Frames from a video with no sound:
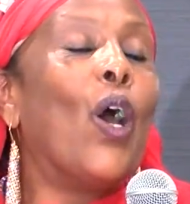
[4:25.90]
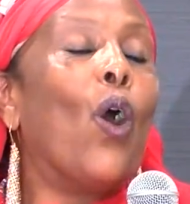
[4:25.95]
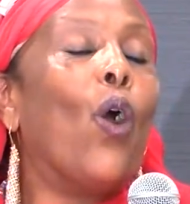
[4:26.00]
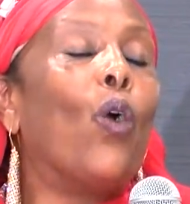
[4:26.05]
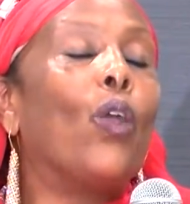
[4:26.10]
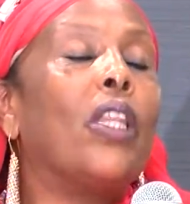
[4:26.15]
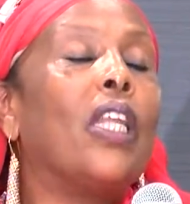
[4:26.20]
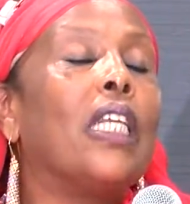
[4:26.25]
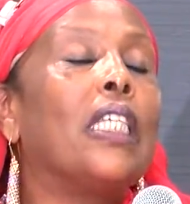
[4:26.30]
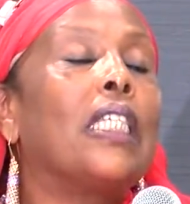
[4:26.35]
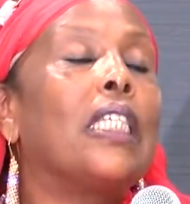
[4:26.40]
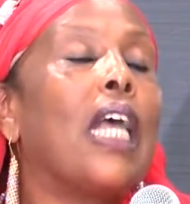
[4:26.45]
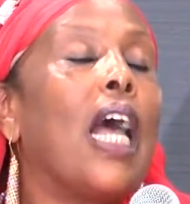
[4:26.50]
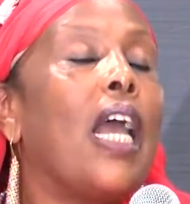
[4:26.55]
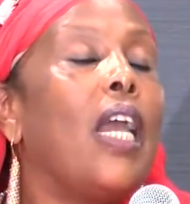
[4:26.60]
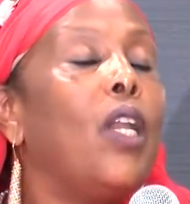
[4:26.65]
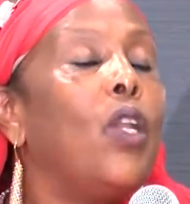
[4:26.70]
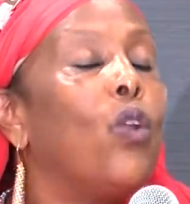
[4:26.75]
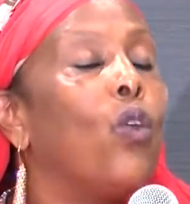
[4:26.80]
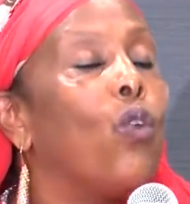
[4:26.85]
On the
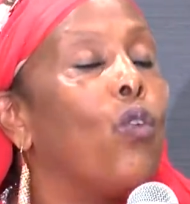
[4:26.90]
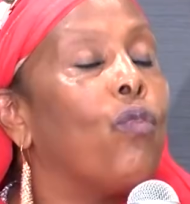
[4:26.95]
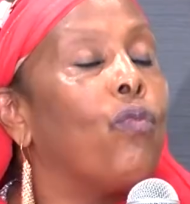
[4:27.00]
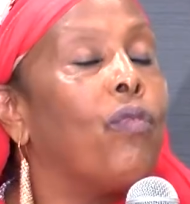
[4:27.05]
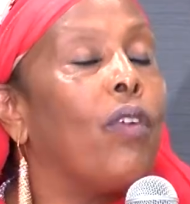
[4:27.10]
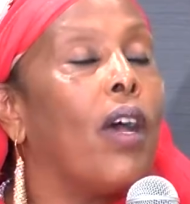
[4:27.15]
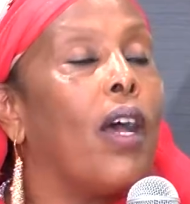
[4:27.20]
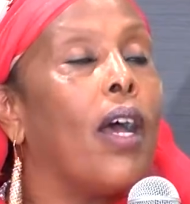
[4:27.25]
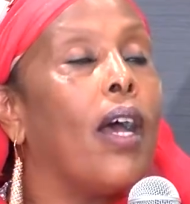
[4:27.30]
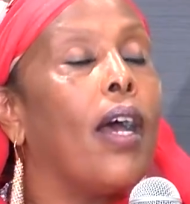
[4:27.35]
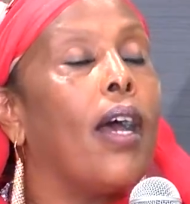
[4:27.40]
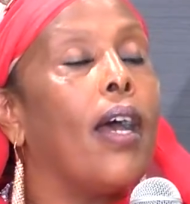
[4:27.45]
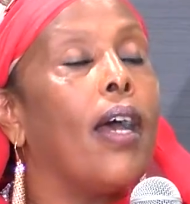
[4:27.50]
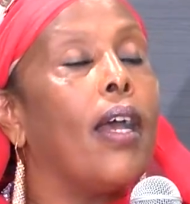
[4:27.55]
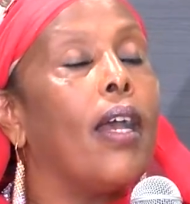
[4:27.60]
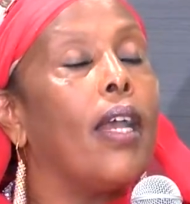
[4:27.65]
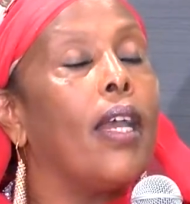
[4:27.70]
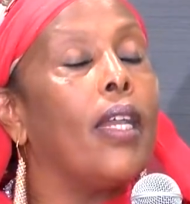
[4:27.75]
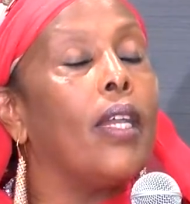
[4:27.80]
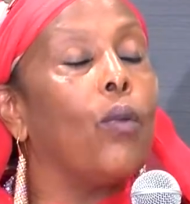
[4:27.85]
side of,
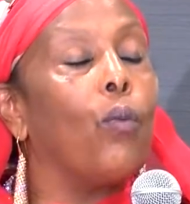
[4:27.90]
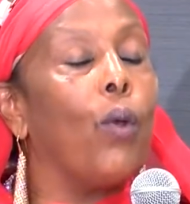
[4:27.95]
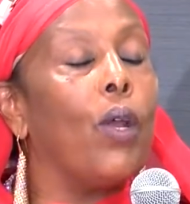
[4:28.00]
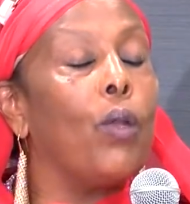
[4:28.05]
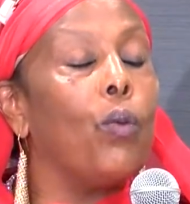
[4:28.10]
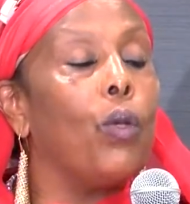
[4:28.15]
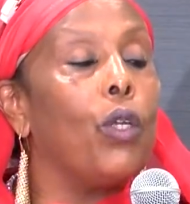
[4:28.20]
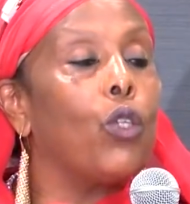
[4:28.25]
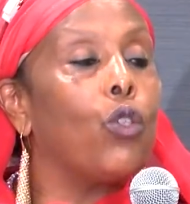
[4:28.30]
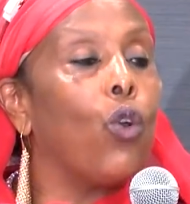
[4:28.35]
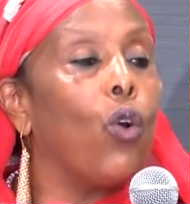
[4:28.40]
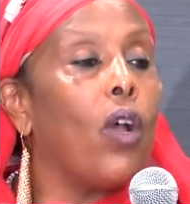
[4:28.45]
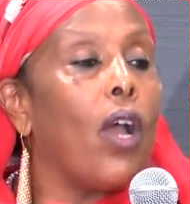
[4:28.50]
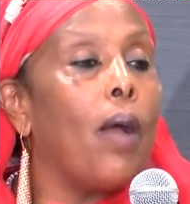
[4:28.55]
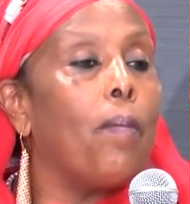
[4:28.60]
and when we talk